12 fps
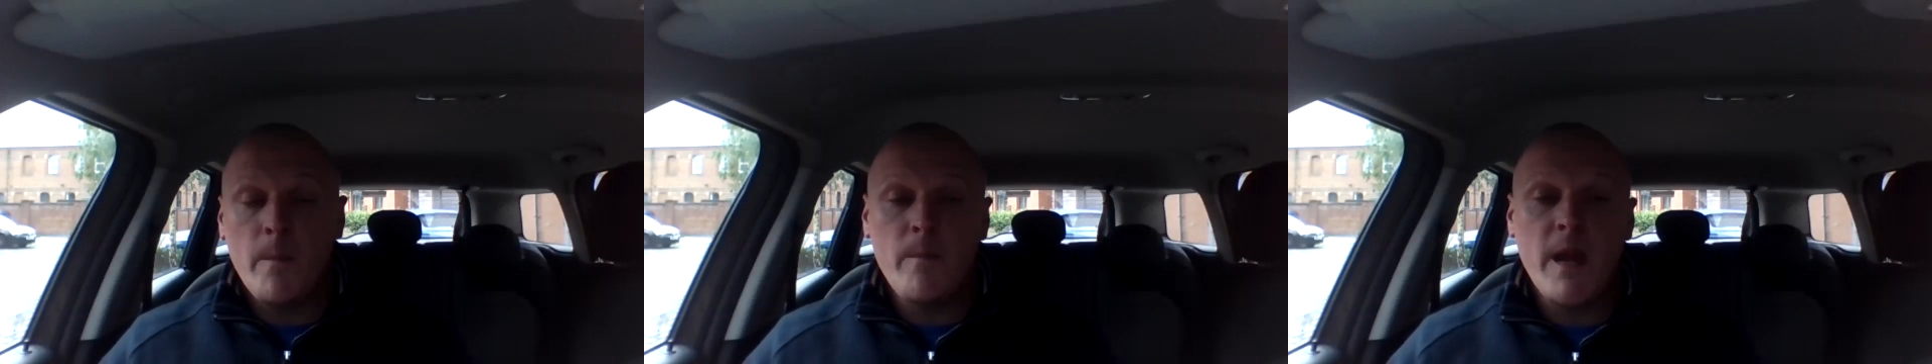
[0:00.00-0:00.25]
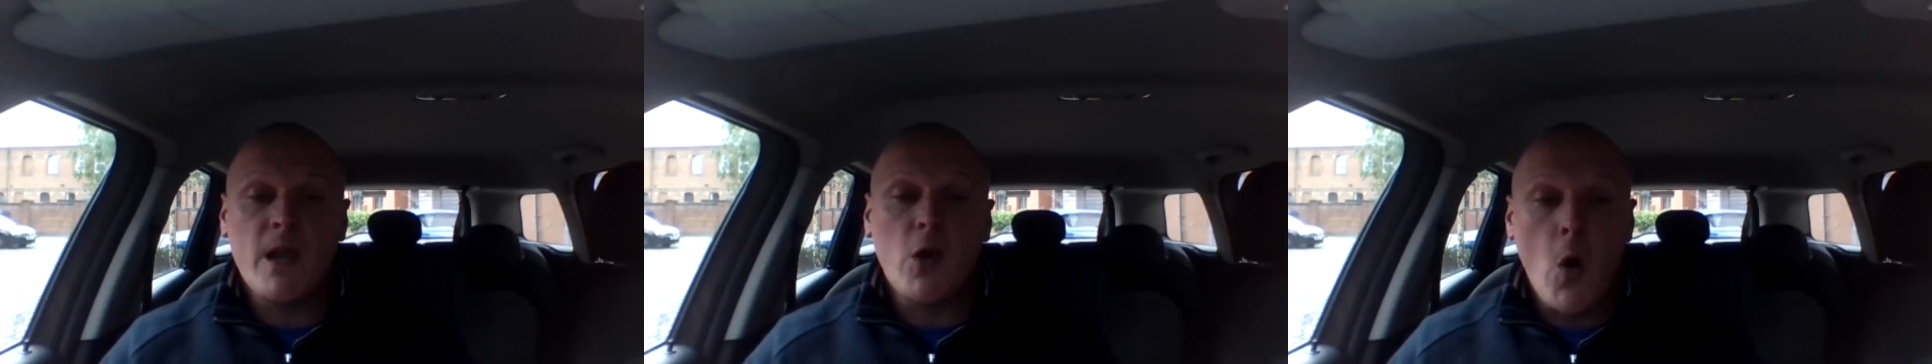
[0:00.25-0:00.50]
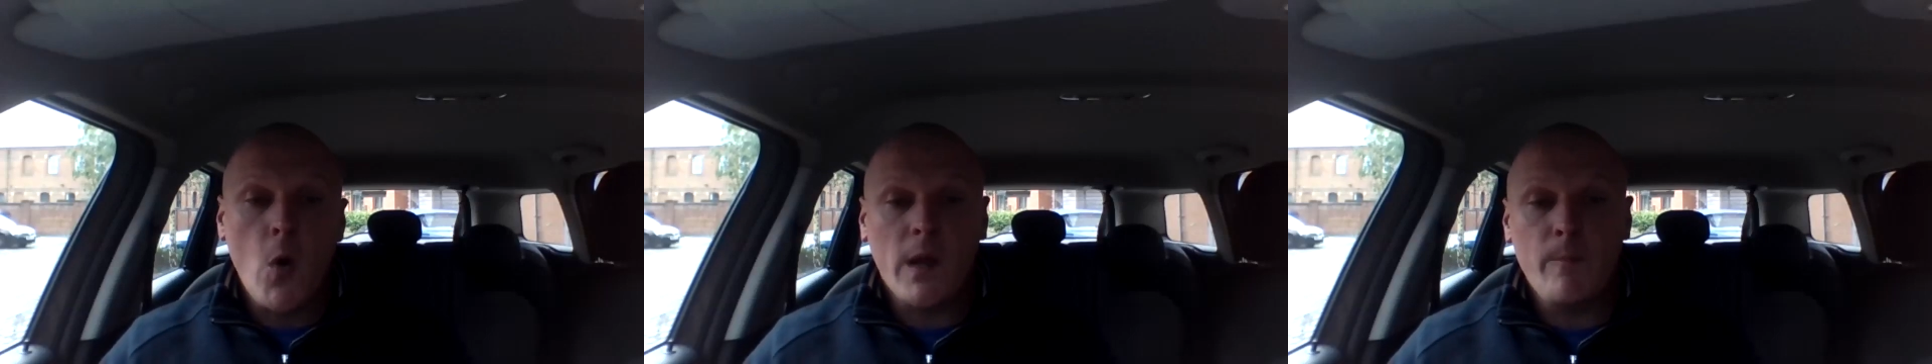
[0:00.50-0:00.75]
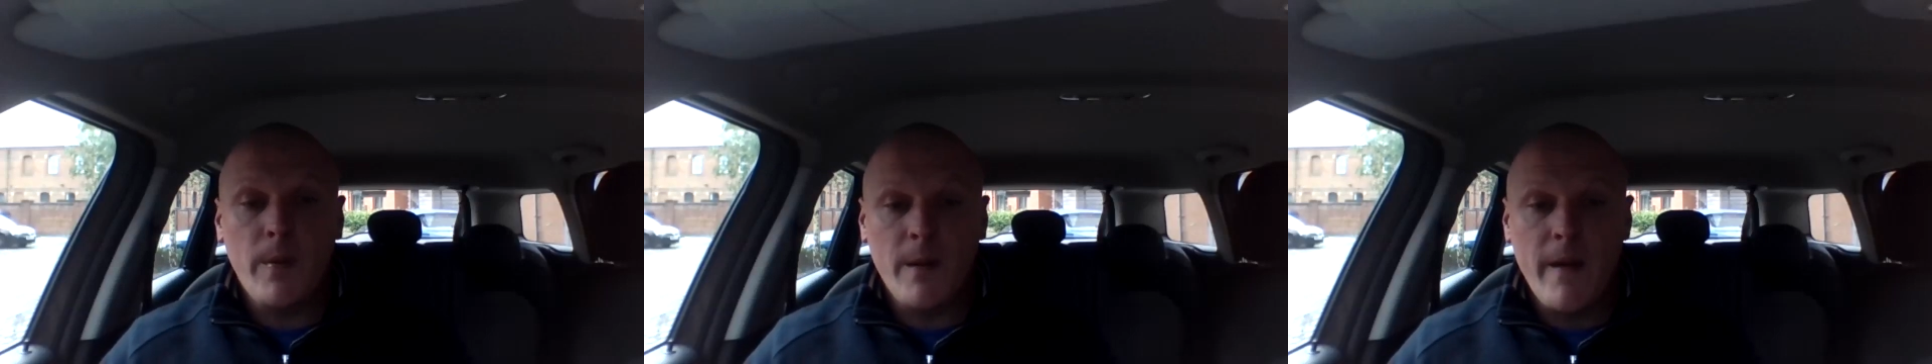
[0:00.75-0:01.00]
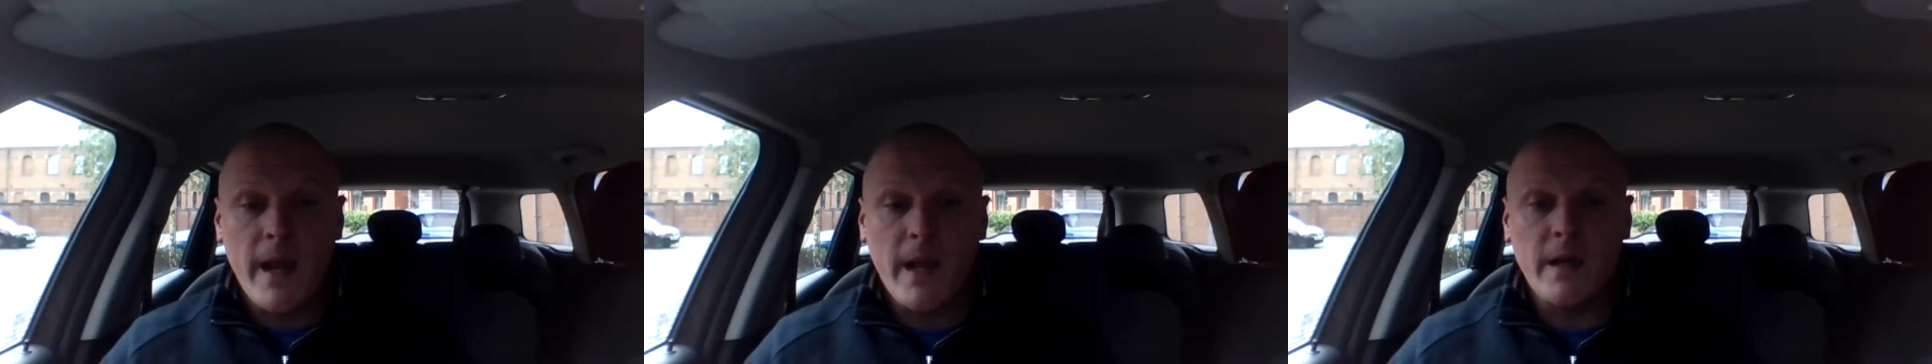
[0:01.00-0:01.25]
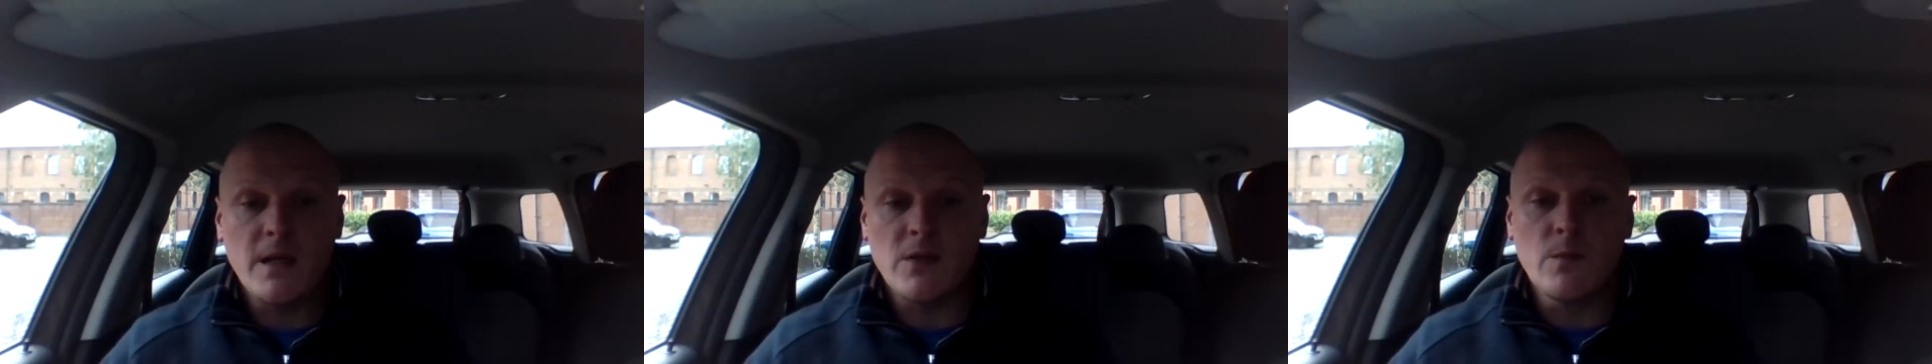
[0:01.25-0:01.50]
my coping
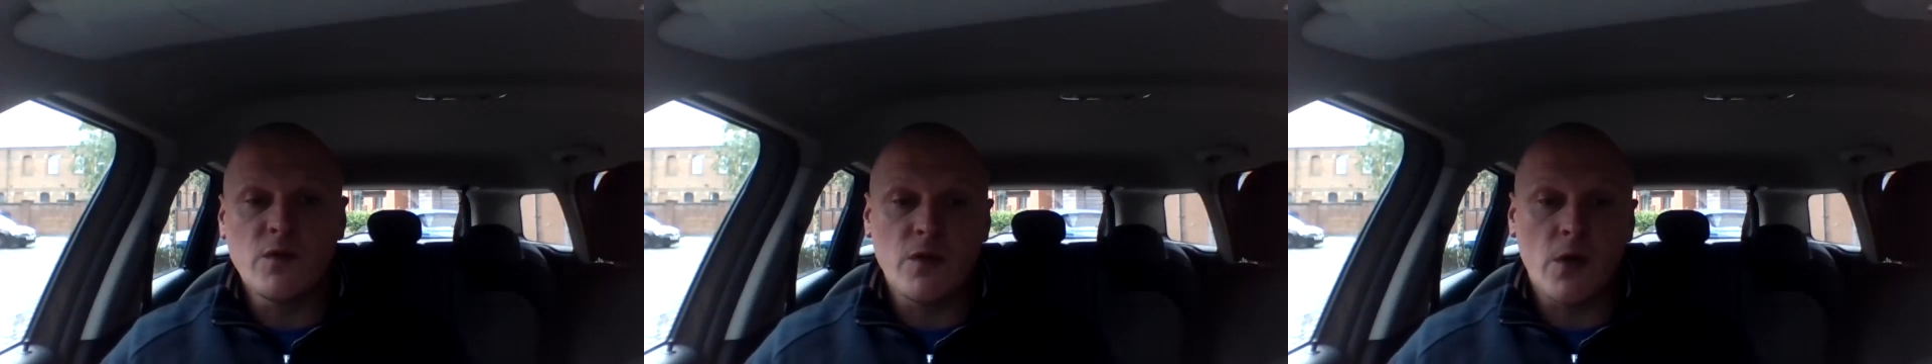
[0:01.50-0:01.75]
mechanisms,